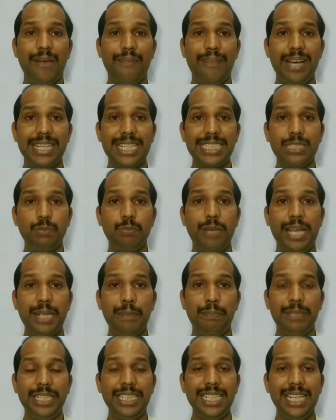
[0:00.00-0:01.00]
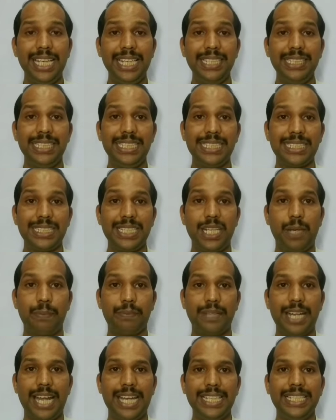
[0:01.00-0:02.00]
whereas by bringing in this term
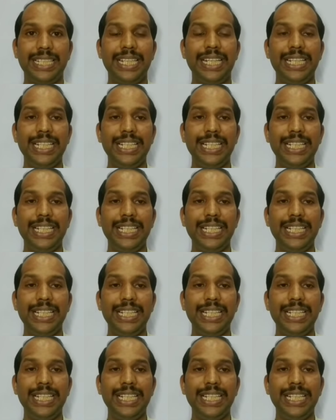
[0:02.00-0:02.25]
right,